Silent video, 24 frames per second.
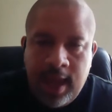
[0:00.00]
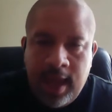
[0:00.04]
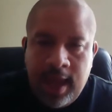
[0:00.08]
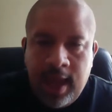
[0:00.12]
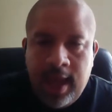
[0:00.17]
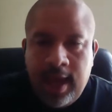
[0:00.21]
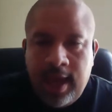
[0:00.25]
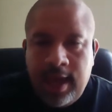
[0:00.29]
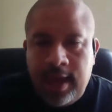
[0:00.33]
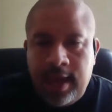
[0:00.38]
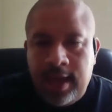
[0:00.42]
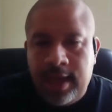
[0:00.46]

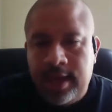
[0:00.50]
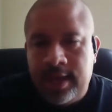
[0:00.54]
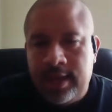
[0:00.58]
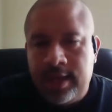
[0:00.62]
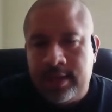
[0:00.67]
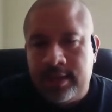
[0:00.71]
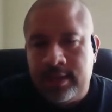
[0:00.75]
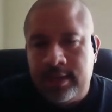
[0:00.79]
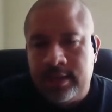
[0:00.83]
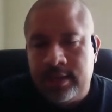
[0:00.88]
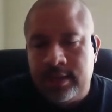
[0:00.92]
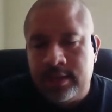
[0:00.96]

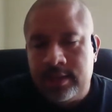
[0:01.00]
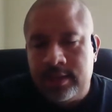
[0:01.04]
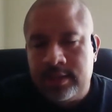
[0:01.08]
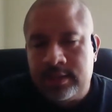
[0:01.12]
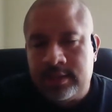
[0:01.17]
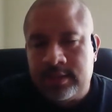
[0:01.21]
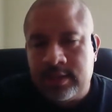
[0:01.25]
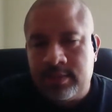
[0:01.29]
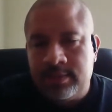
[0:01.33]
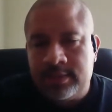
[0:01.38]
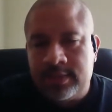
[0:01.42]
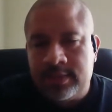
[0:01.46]
and
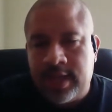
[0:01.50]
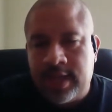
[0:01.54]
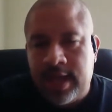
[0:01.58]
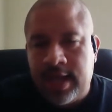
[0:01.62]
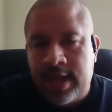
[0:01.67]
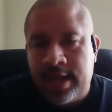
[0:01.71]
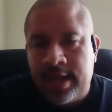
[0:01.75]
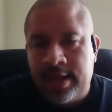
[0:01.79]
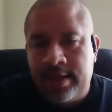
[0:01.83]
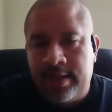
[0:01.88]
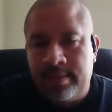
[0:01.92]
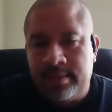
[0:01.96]

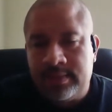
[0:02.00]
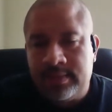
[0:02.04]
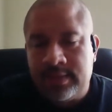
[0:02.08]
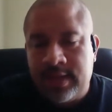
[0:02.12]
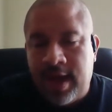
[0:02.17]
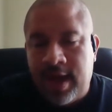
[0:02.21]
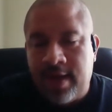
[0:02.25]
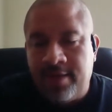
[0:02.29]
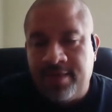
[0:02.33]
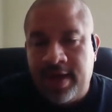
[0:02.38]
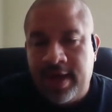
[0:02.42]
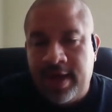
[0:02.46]
sometimes
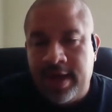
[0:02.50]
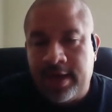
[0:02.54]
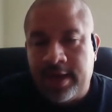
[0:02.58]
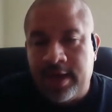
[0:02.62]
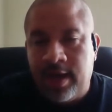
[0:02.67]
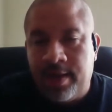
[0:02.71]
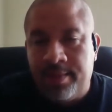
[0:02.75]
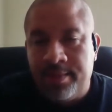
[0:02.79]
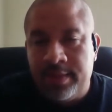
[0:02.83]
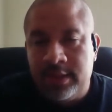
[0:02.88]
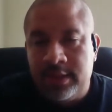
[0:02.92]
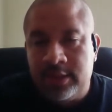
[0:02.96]
I've had
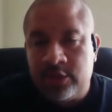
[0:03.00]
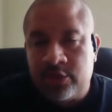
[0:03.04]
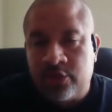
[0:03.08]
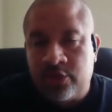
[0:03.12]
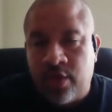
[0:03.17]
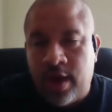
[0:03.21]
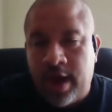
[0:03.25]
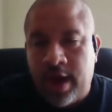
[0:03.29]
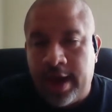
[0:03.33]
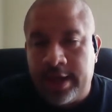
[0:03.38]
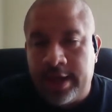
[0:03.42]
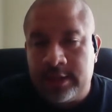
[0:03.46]
companies
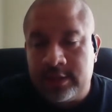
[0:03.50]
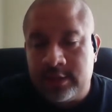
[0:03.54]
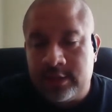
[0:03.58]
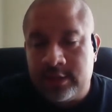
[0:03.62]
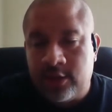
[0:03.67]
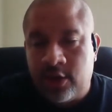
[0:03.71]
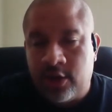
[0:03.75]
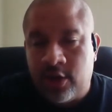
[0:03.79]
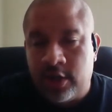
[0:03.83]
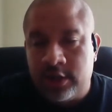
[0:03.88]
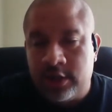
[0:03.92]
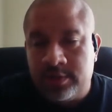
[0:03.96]
try to
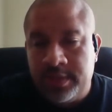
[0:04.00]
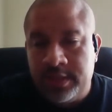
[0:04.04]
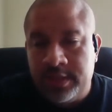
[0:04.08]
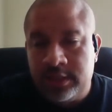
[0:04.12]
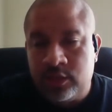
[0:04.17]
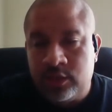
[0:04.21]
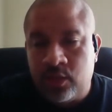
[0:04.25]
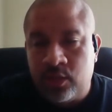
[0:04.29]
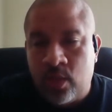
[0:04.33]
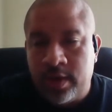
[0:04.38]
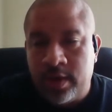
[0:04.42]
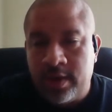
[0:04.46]
charge me
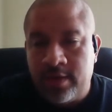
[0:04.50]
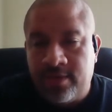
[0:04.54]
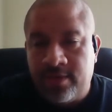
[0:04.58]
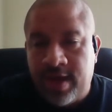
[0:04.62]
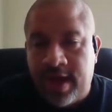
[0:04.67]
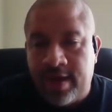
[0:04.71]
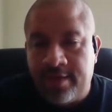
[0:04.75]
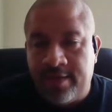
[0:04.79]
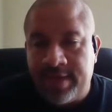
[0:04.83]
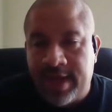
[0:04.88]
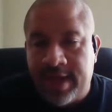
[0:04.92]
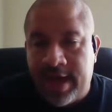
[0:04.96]

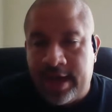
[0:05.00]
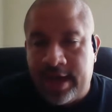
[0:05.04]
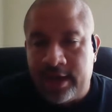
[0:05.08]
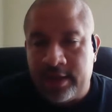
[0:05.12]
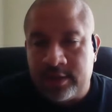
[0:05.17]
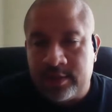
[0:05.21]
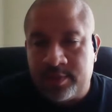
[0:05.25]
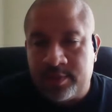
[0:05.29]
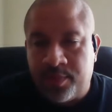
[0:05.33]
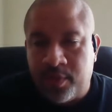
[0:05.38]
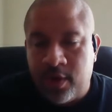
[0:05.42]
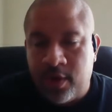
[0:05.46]

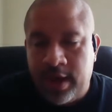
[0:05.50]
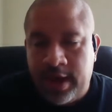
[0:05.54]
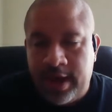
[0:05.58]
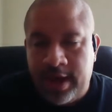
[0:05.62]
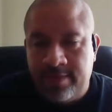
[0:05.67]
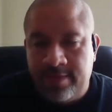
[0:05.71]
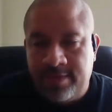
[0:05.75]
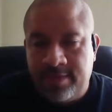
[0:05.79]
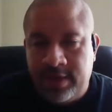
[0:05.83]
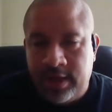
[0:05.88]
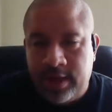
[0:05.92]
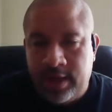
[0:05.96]
$25 per
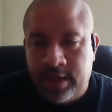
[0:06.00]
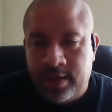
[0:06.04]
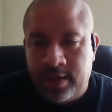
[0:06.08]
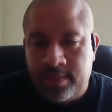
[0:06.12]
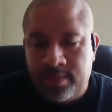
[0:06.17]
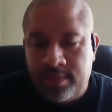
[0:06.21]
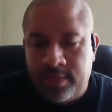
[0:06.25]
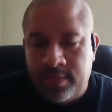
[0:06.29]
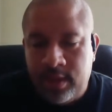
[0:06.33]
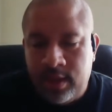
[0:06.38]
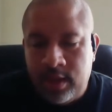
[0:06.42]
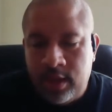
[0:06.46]
AVM.
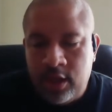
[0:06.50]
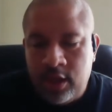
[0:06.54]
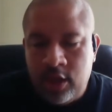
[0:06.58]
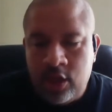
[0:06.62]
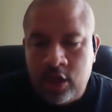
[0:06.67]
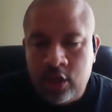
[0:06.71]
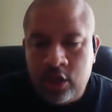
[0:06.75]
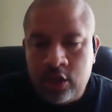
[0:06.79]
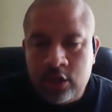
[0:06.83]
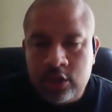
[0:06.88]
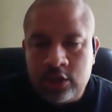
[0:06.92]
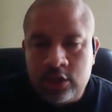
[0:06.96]

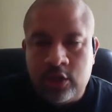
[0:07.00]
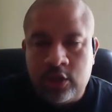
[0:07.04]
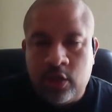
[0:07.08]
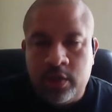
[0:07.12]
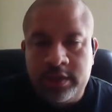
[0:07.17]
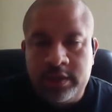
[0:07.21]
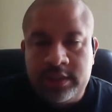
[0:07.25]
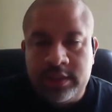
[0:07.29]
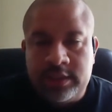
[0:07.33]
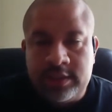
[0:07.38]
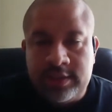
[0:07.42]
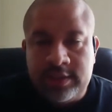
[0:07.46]
So it
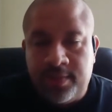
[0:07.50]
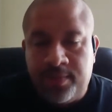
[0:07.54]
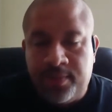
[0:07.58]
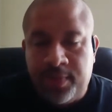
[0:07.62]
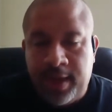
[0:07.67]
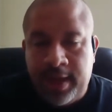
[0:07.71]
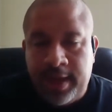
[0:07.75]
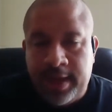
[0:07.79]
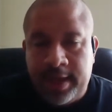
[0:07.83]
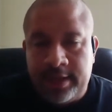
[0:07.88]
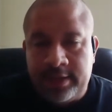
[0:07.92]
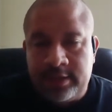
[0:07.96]
just
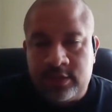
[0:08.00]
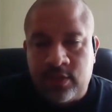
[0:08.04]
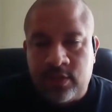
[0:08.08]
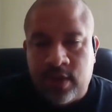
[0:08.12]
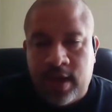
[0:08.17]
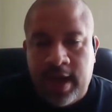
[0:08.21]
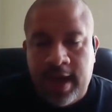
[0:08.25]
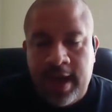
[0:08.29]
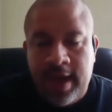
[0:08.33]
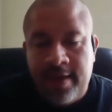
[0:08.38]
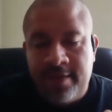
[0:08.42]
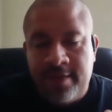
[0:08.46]
depends. So I
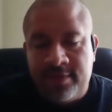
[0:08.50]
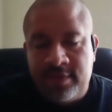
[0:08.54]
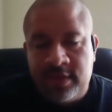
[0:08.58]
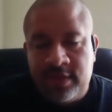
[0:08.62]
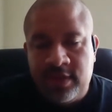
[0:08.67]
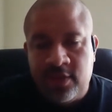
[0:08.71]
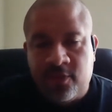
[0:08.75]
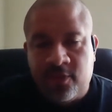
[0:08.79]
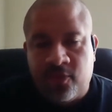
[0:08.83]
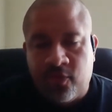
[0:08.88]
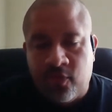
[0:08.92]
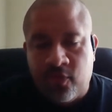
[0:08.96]
have
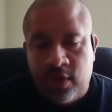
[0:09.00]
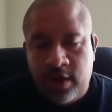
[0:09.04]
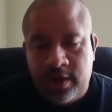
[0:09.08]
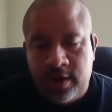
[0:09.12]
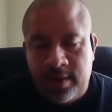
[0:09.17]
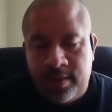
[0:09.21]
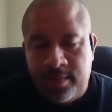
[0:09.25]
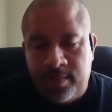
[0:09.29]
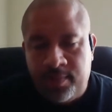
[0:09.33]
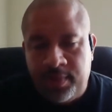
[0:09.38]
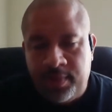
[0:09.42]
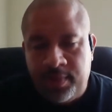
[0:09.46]
different
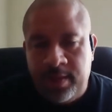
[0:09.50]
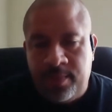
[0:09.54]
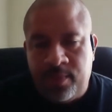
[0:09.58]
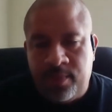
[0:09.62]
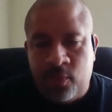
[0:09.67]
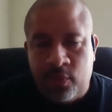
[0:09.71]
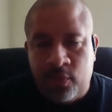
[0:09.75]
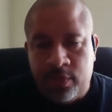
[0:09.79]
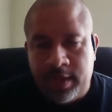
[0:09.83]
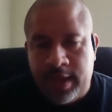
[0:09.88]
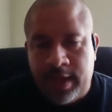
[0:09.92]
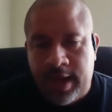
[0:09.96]

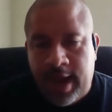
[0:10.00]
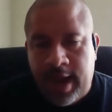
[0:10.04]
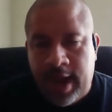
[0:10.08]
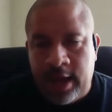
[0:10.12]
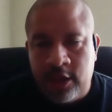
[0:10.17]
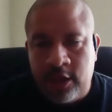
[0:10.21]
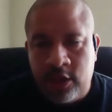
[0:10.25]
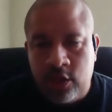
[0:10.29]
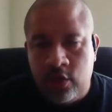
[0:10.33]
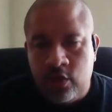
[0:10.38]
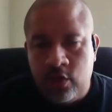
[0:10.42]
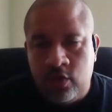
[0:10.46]
people that I
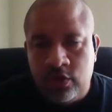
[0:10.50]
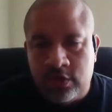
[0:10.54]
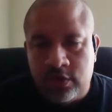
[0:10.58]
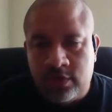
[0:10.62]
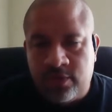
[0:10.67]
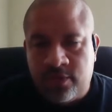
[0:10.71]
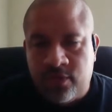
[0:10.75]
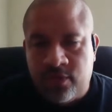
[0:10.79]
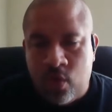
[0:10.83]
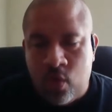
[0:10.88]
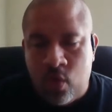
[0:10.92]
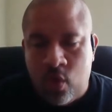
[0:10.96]
use
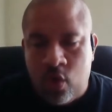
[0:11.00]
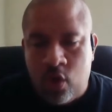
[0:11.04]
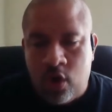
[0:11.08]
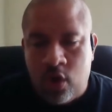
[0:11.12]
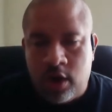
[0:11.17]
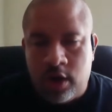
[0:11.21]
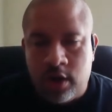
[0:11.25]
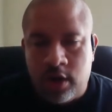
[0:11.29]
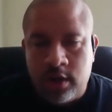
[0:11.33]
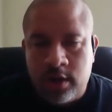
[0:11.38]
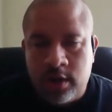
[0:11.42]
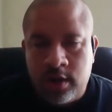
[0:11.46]

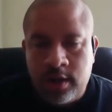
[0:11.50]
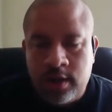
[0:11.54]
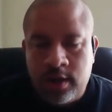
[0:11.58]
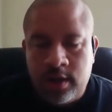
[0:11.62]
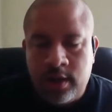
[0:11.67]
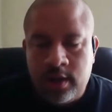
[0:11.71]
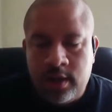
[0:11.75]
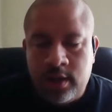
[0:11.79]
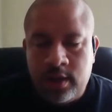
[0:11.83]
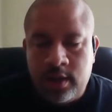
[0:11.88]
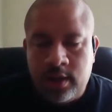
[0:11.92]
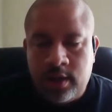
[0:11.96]
for
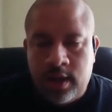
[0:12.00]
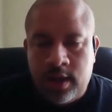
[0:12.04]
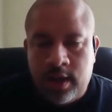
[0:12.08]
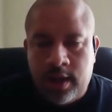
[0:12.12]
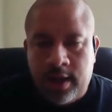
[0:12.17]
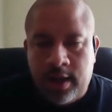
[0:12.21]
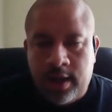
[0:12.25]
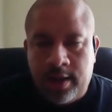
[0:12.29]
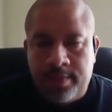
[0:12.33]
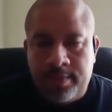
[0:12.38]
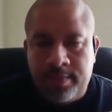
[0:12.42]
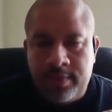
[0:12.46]

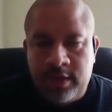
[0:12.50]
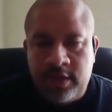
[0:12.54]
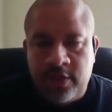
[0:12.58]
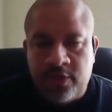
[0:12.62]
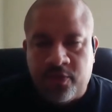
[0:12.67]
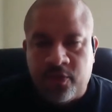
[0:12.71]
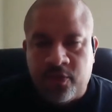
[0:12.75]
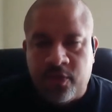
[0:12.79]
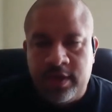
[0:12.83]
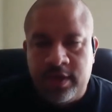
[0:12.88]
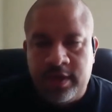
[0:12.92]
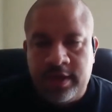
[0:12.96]

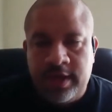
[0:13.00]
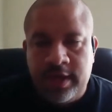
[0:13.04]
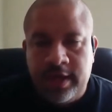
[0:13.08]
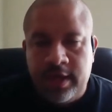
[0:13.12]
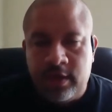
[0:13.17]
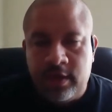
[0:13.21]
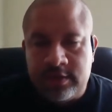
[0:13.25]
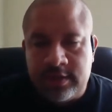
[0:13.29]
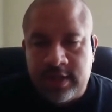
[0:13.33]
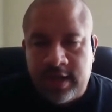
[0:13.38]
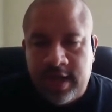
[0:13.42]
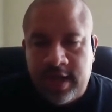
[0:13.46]
different
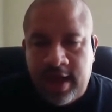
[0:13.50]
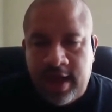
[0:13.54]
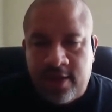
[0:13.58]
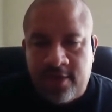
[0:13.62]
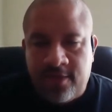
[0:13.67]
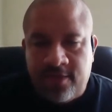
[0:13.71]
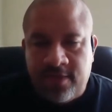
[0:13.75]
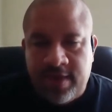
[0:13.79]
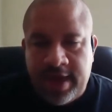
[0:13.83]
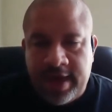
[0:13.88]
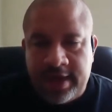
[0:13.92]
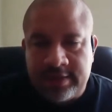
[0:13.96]
deals and how
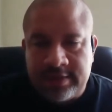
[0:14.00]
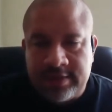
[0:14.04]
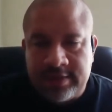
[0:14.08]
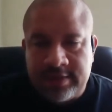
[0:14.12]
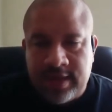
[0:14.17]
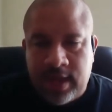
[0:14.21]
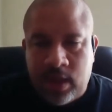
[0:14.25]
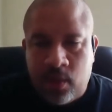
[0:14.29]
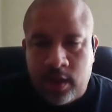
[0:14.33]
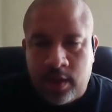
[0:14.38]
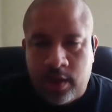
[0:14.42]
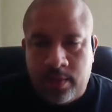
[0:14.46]
fast I
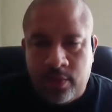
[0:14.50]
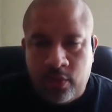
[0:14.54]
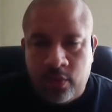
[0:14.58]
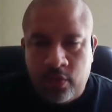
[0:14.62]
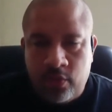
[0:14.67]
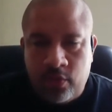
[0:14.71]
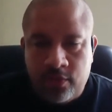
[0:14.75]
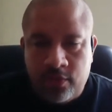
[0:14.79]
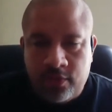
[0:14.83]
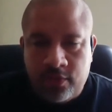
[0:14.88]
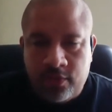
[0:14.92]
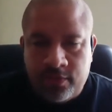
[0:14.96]
want to
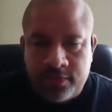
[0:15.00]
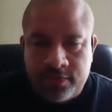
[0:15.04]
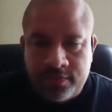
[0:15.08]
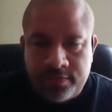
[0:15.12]
move.